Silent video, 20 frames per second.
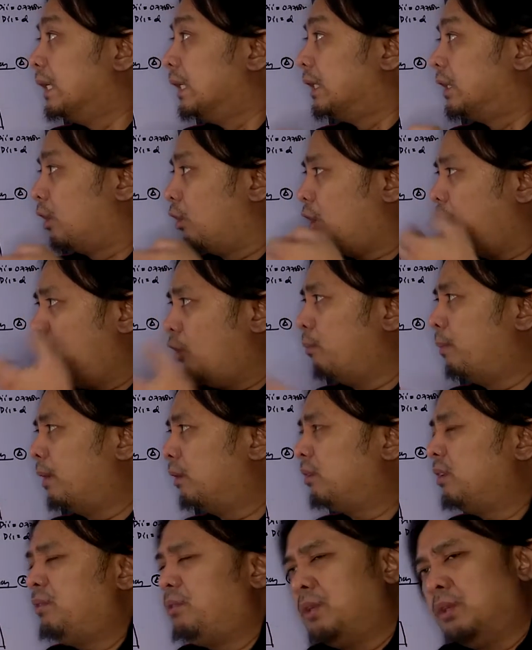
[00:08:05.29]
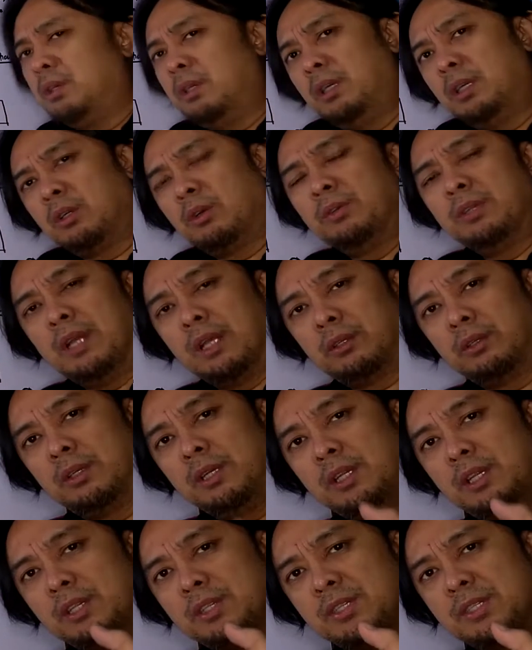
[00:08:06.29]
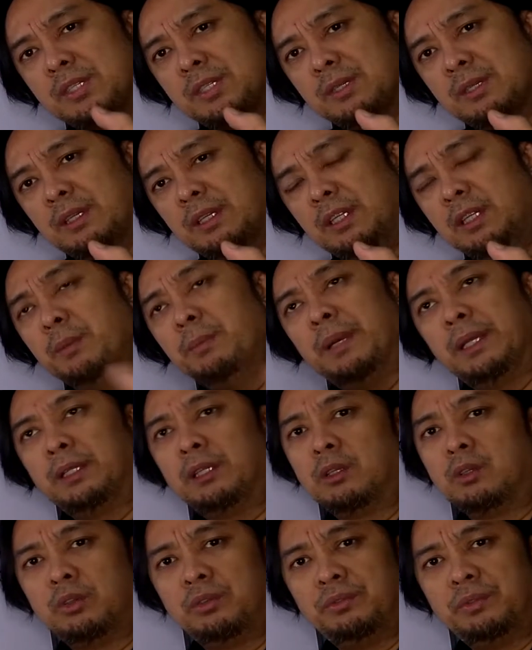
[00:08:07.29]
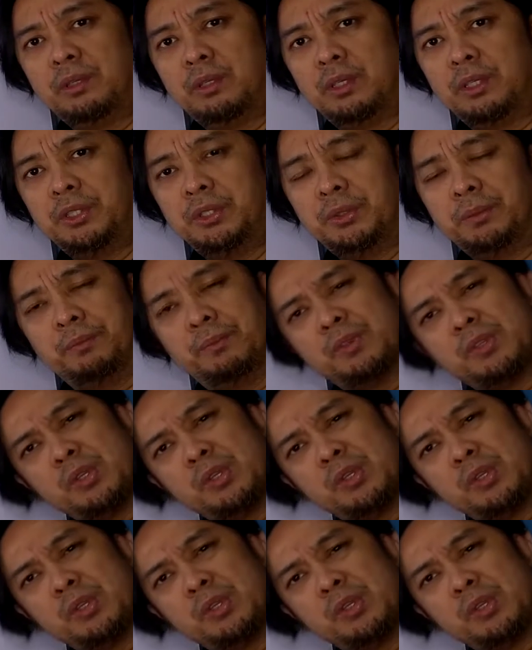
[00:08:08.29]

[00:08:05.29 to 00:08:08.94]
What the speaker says: Now, how about if your conductor is in a bundle configuration?